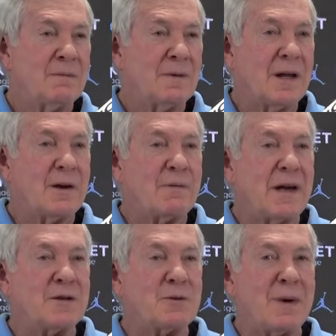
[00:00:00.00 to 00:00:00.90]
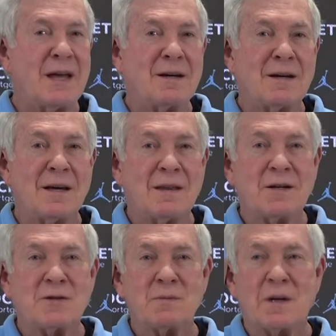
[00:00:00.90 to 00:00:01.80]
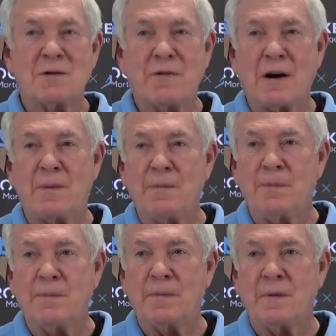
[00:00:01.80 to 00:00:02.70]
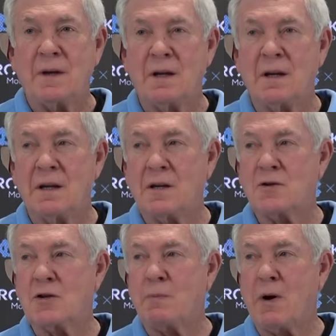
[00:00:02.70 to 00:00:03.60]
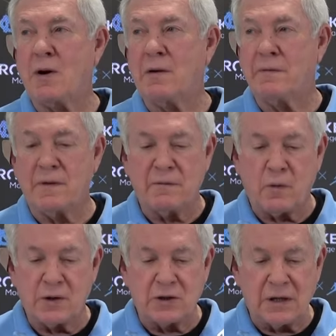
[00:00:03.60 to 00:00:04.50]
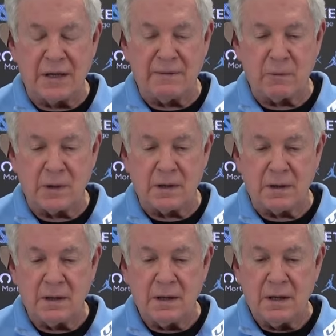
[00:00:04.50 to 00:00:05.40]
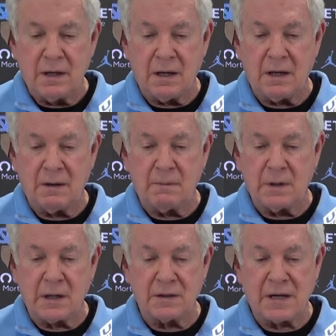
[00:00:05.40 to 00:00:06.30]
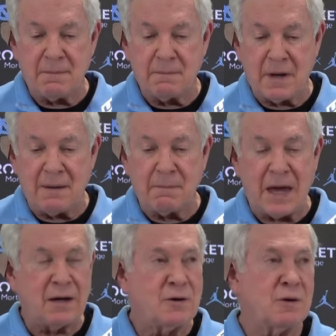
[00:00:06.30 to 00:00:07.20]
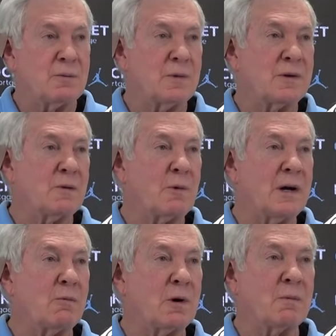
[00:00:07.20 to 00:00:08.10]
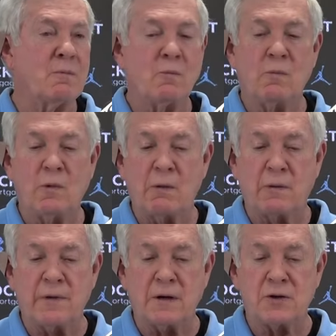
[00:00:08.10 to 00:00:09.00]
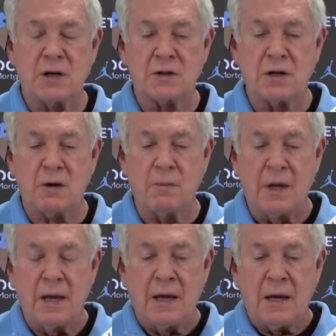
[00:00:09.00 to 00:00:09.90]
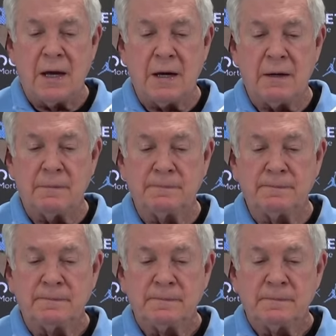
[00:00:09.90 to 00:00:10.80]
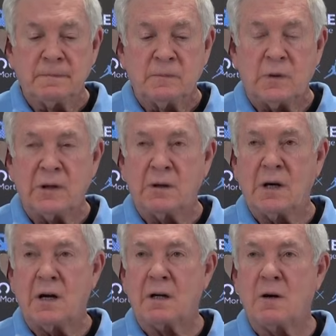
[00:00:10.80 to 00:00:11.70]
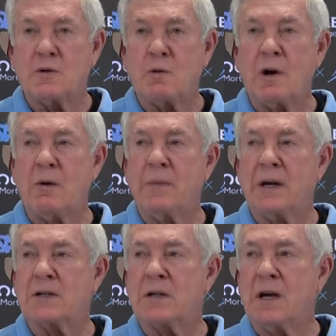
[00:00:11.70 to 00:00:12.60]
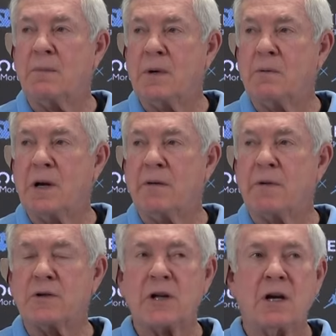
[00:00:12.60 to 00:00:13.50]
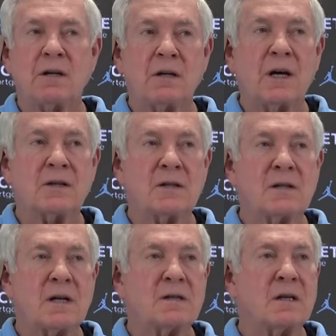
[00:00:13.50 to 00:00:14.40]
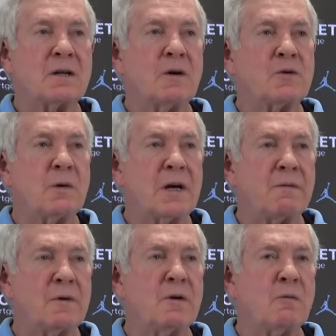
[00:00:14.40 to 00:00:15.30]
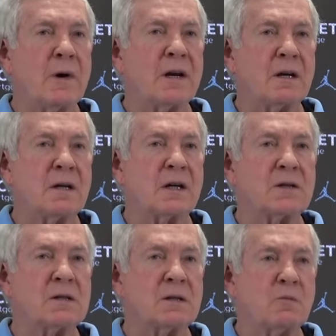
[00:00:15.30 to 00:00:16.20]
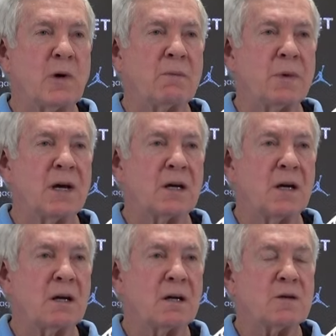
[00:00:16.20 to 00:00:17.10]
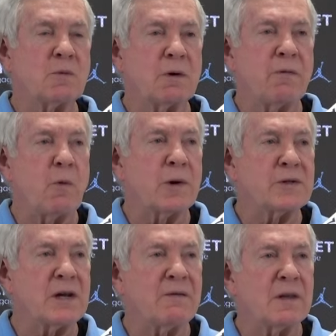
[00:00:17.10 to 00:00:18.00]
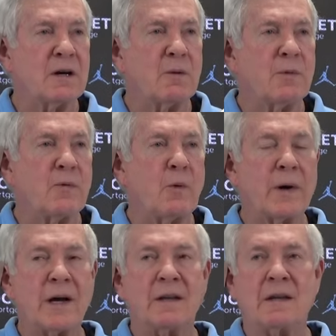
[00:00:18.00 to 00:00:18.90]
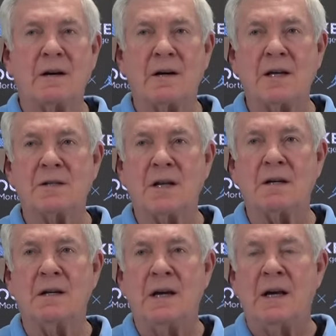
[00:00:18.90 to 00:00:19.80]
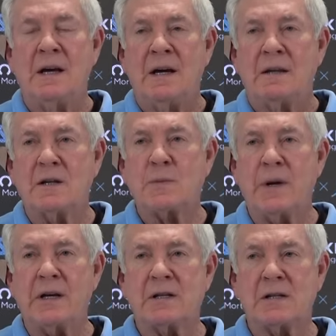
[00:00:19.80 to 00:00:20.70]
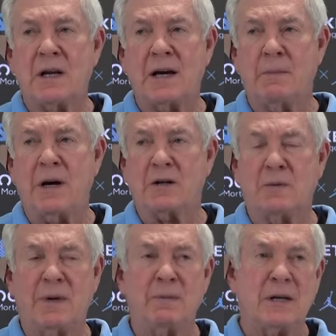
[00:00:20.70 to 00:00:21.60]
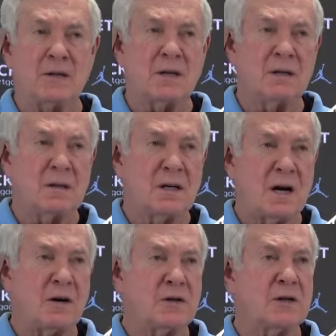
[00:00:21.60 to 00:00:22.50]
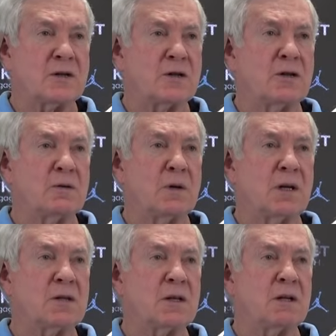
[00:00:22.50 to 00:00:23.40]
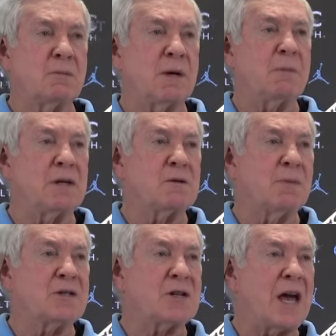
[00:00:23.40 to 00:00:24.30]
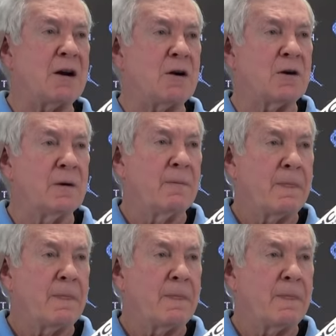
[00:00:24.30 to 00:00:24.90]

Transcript: while their fans are mad today, that's fair. And that's just part of what you live with, because I'm mad too with the way we're finishing. So Coach Royal made a statement when I first got to Texas. I said, "Coach, what do you have to do to win at Texas win big?" Because we were 4-7 the year before we got there. And he said, "This place is like a box of BBs, and ours is too." And he said, "The BBs have been scattered."